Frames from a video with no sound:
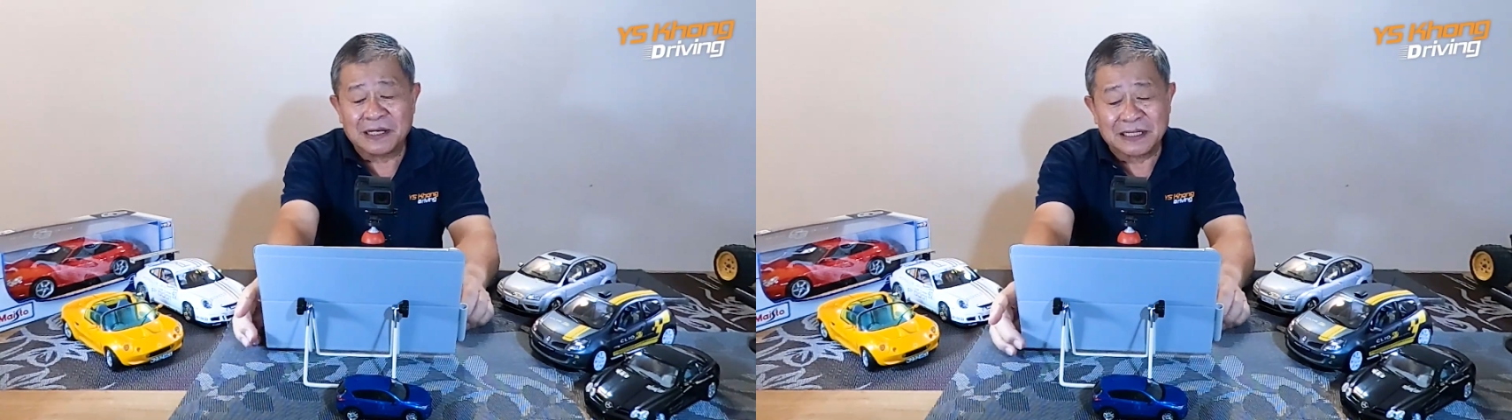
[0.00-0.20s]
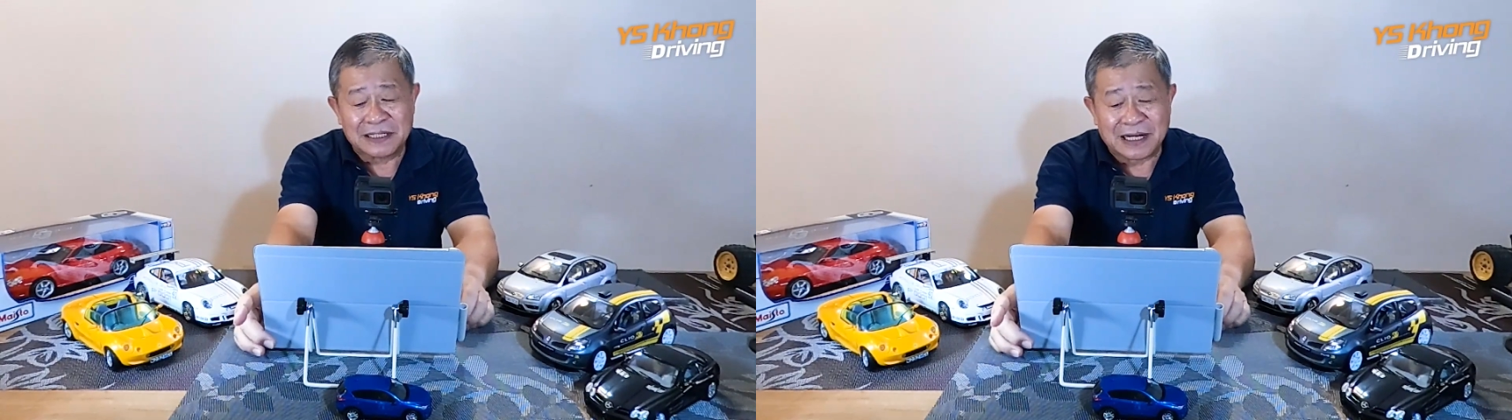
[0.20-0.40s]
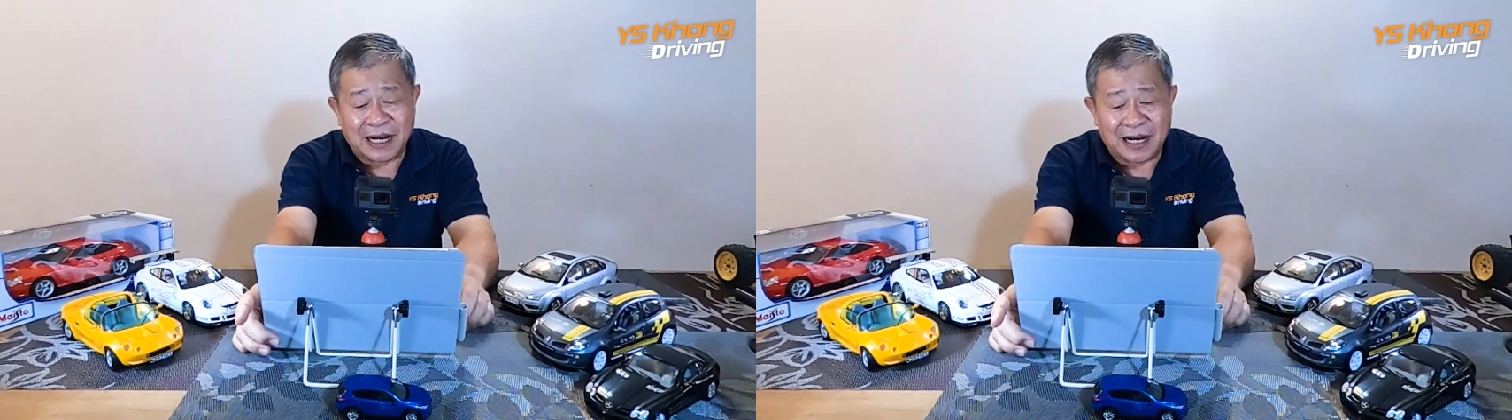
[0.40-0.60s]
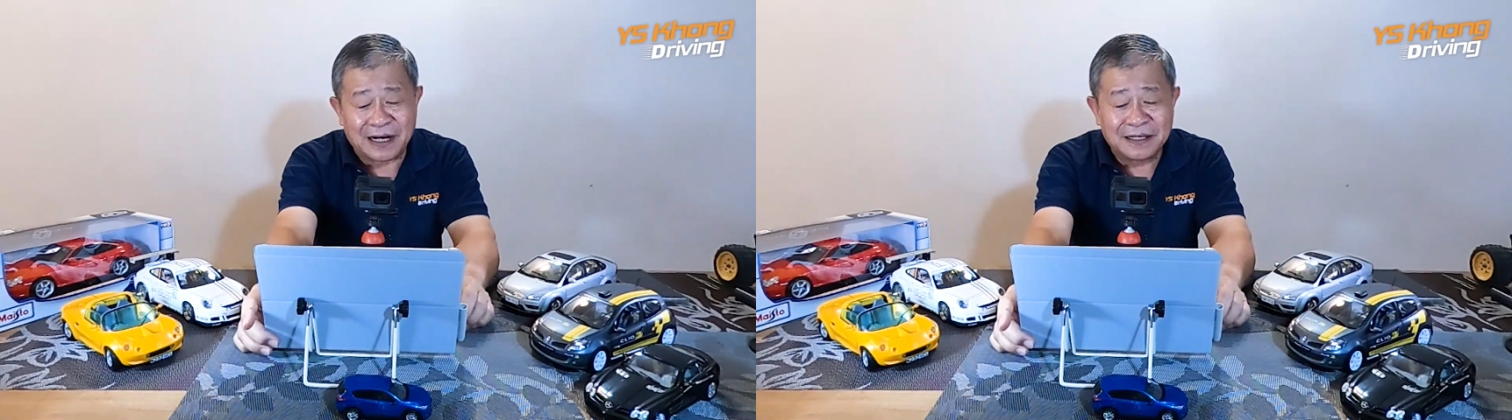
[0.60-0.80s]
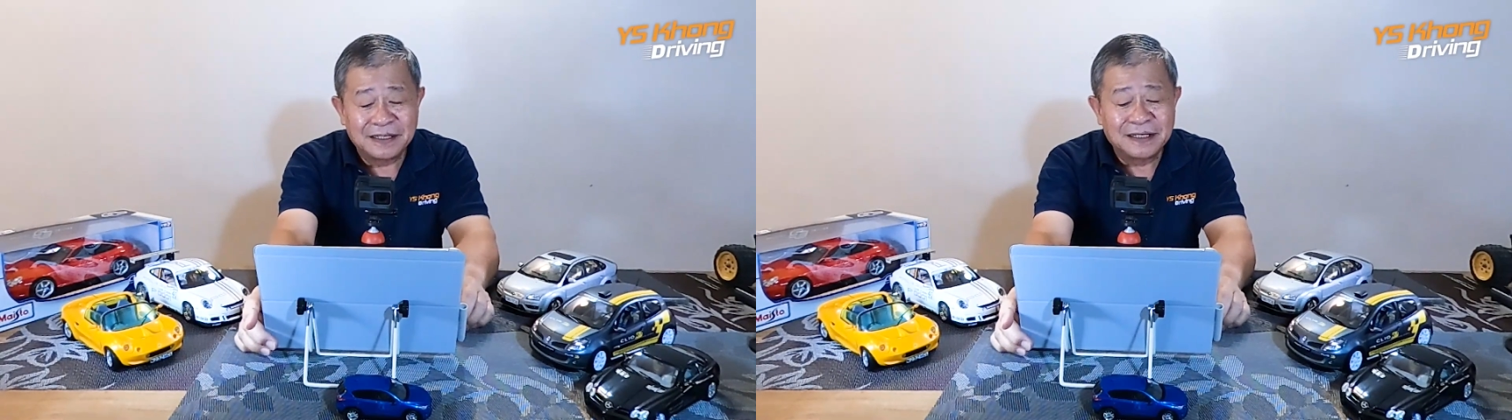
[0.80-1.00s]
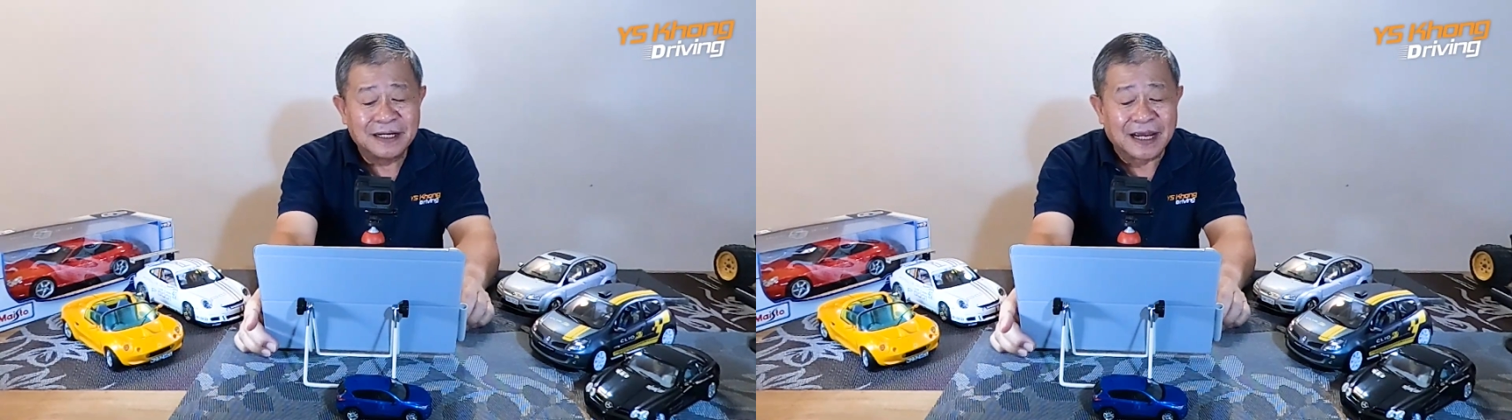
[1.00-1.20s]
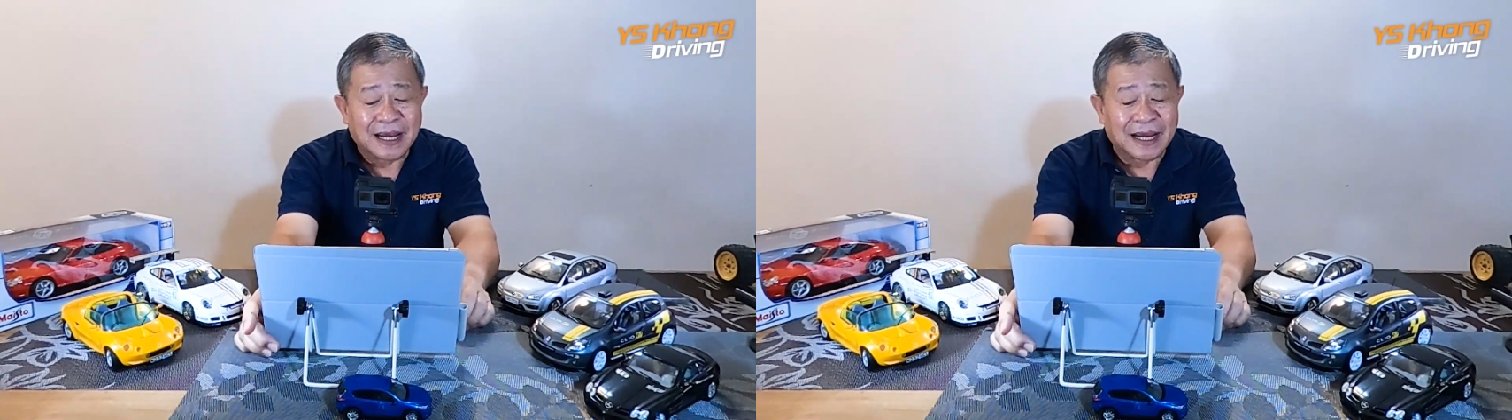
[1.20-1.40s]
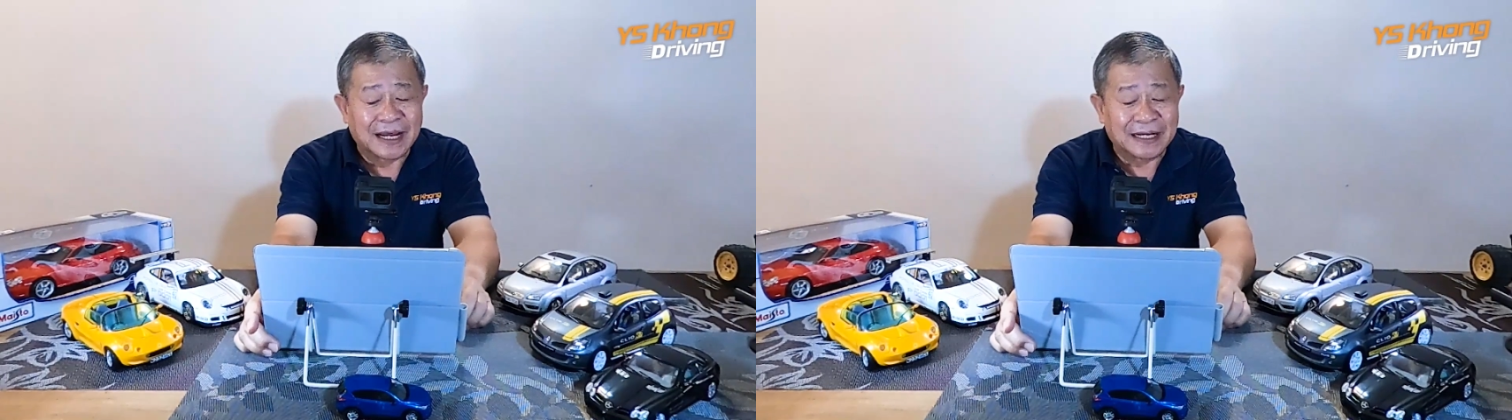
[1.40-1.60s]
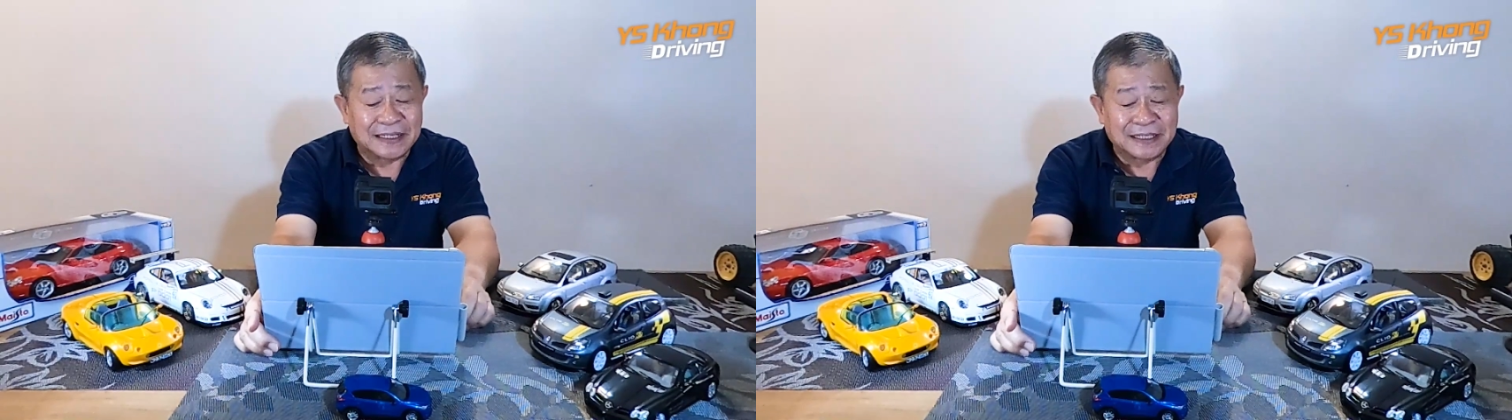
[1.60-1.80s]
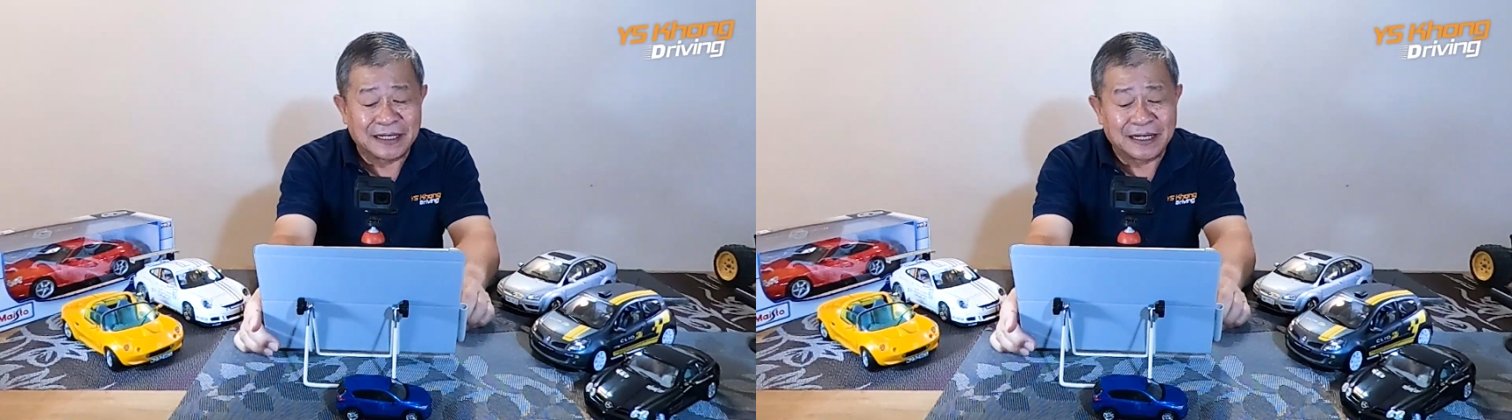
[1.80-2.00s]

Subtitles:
little car, and